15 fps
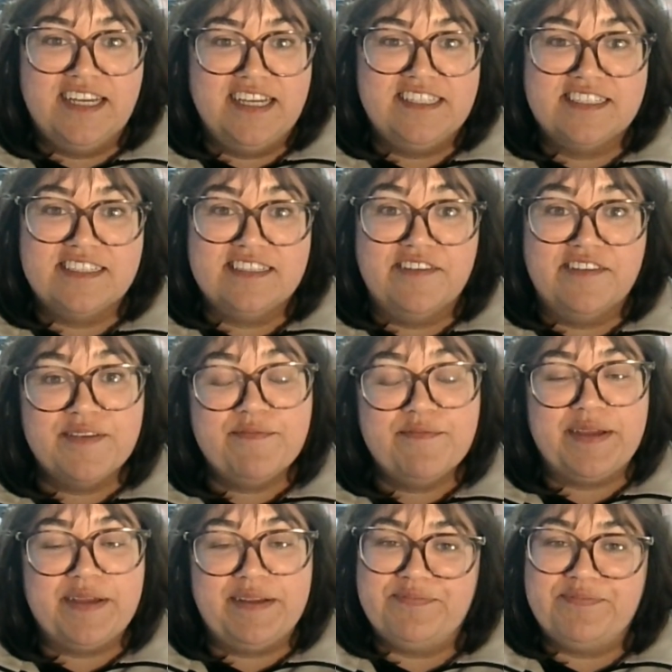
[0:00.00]
I just love them.
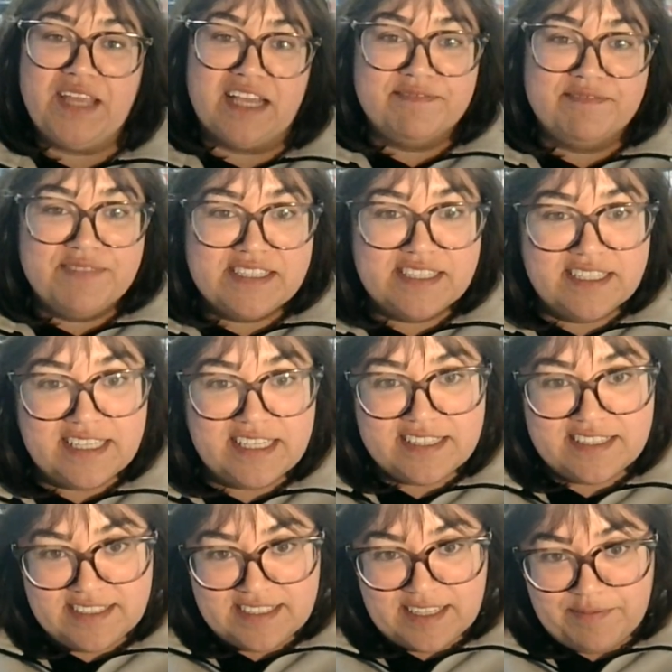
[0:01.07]
But yeah,
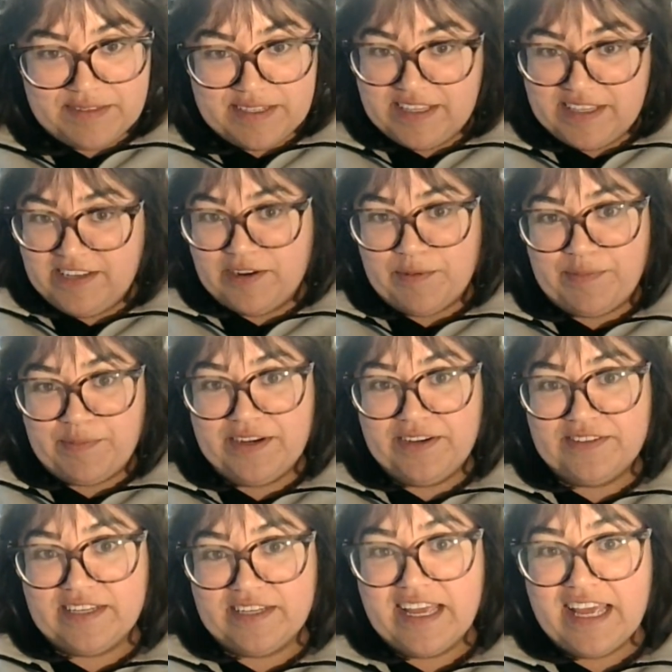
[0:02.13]
they don't
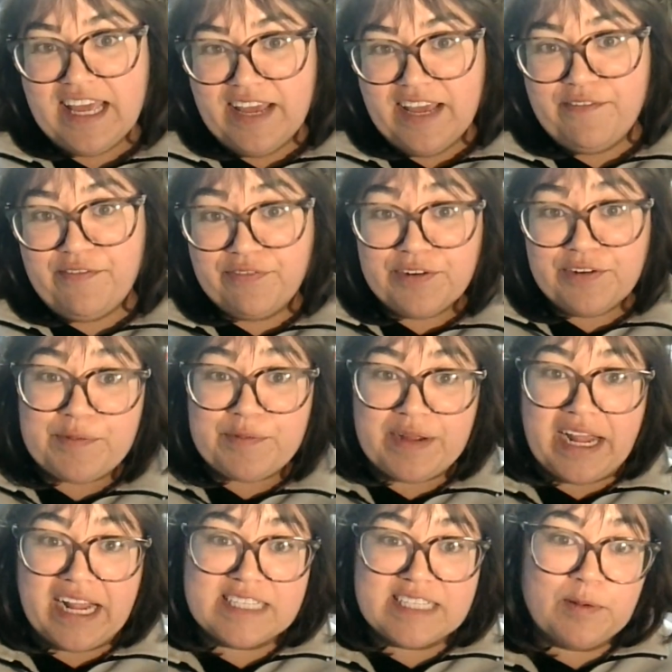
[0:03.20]
produce fruit.
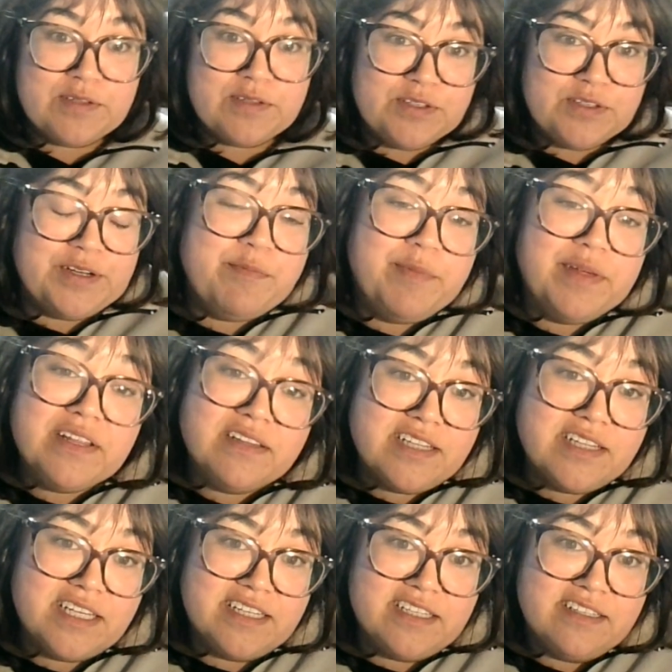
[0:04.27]
But I suppose you could mill
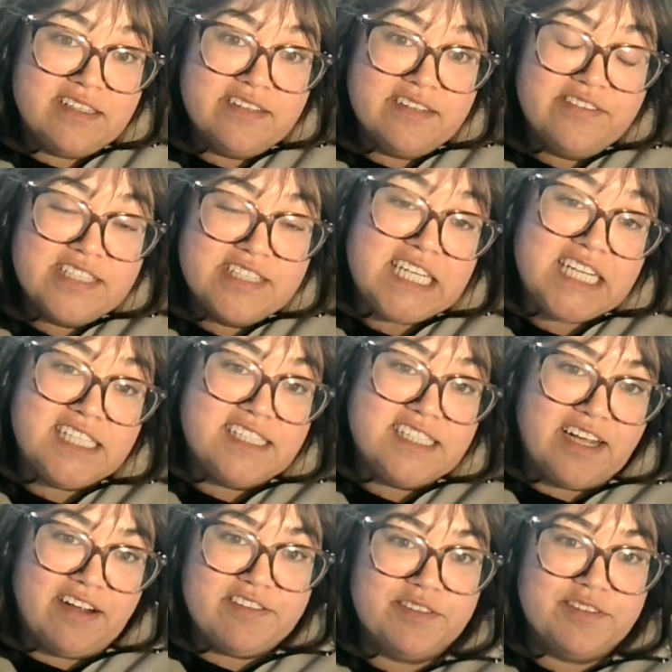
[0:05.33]
the seeds
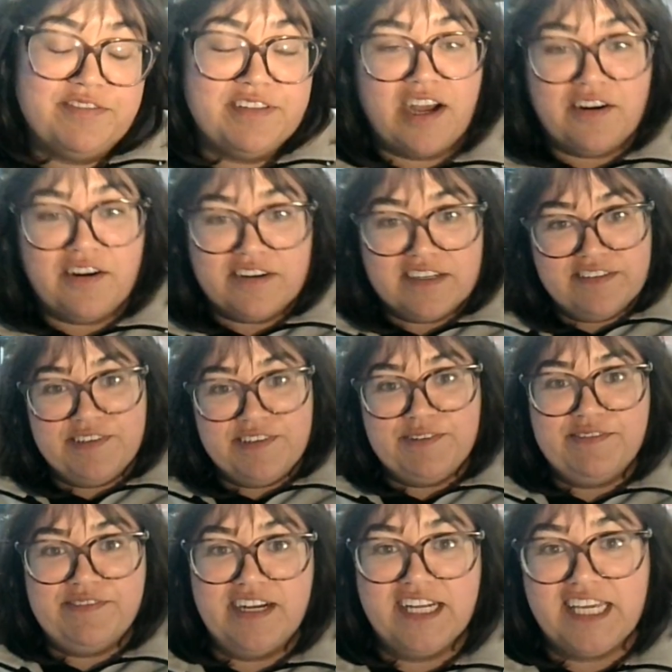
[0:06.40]
down to a flower if you
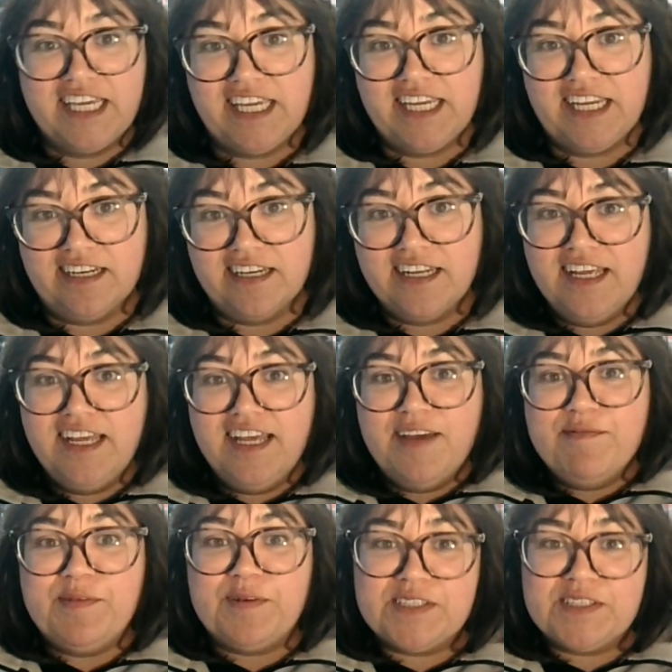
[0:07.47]
were very keen.
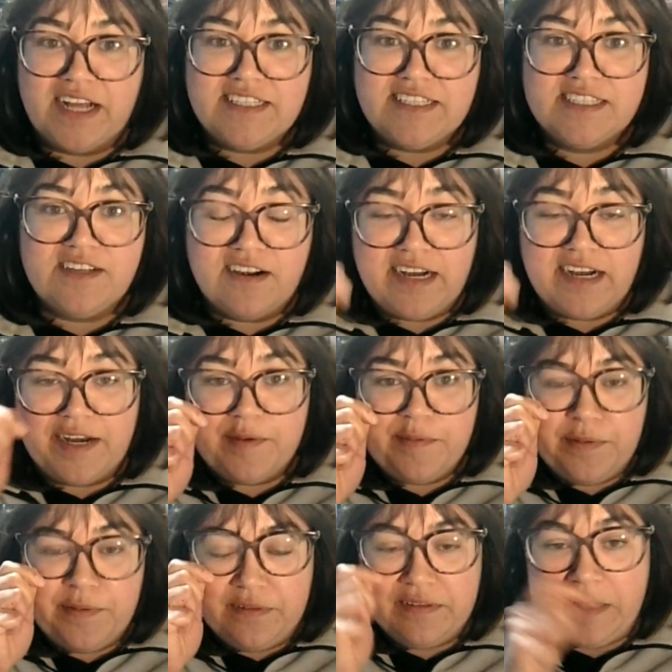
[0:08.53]
Most grasses are
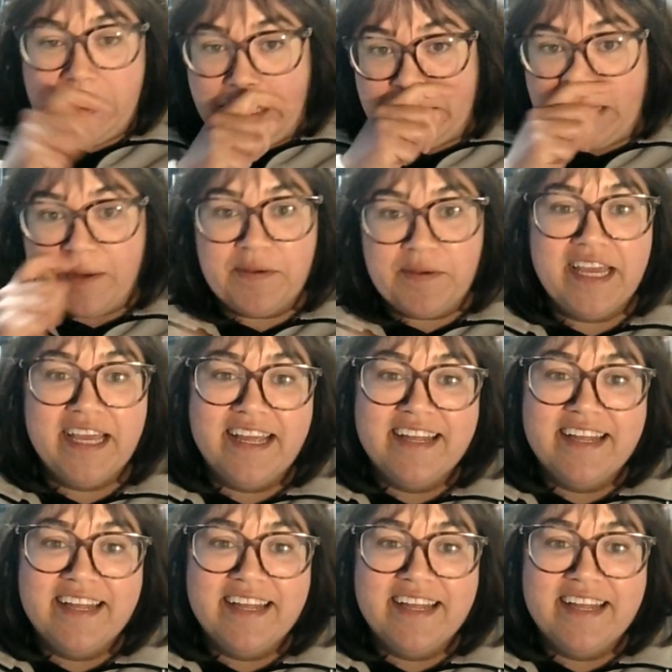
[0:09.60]
edible that way.